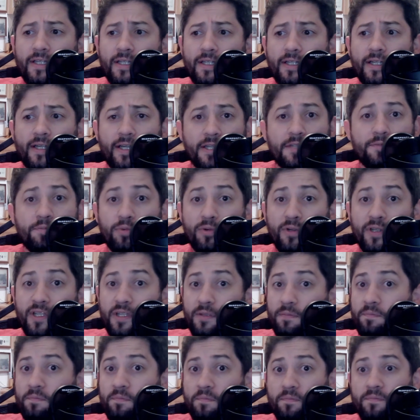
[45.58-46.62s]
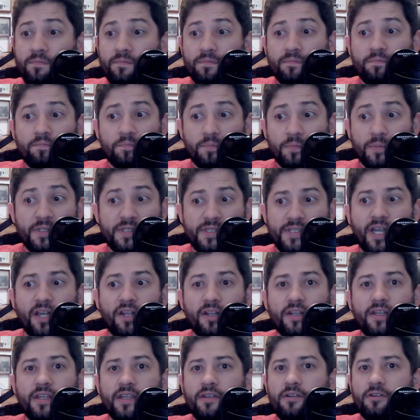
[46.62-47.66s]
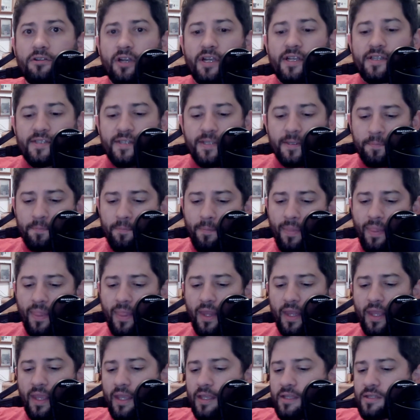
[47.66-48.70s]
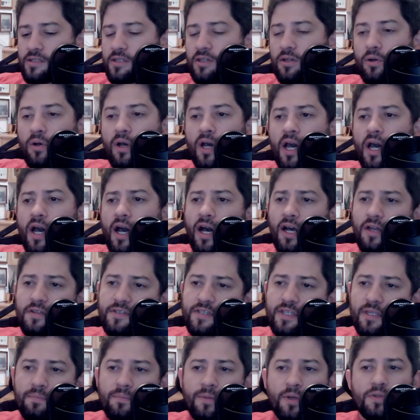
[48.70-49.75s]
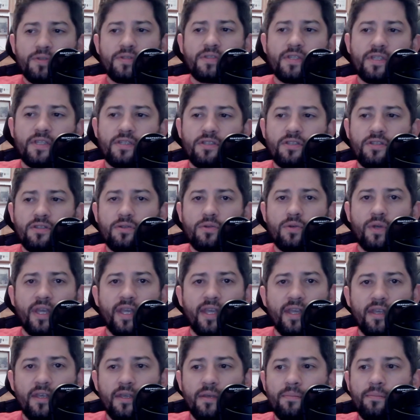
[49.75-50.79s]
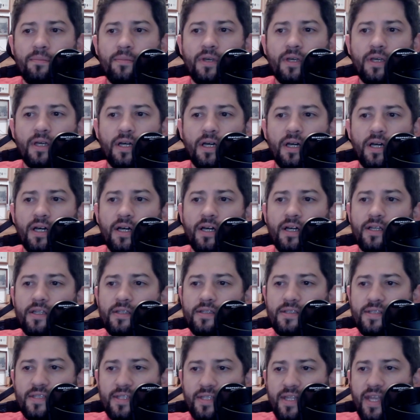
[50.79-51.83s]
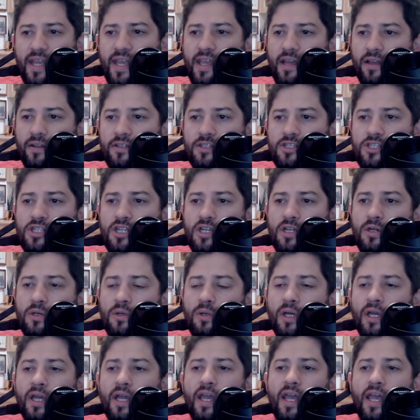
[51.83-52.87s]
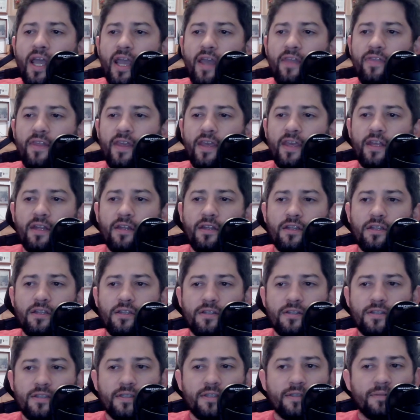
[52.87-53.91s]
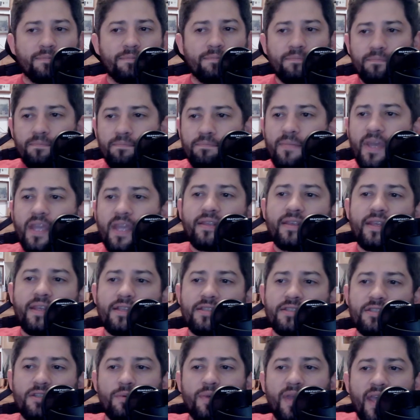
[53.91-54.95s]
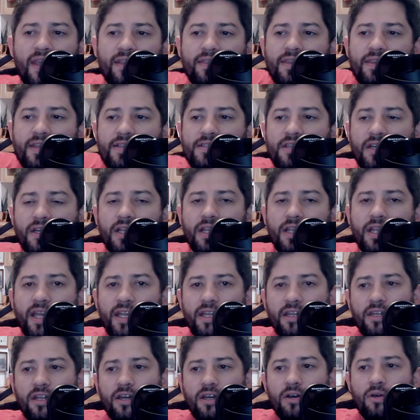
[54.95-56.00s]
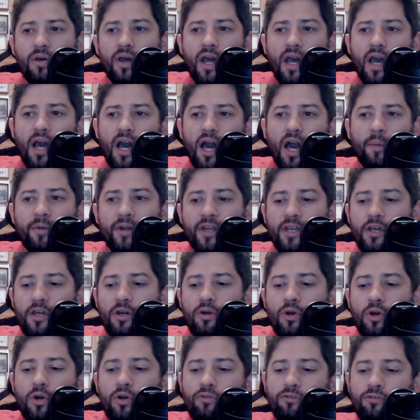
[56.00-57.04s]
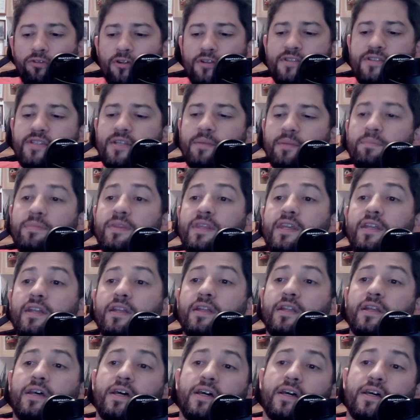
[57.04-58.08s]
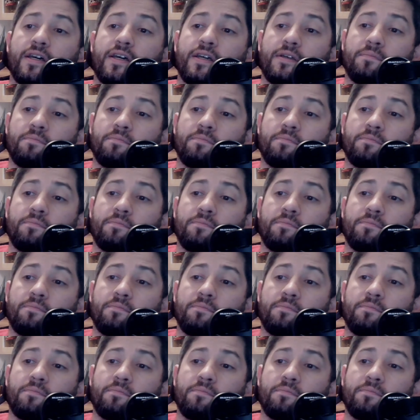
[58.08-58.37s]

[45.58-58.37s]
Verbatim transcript: it's pretty, pretty solidly crazy. So I'll stick mostly to him uh, today on the show. And then to make things so we end things on a light note, I'm going to go over something uh,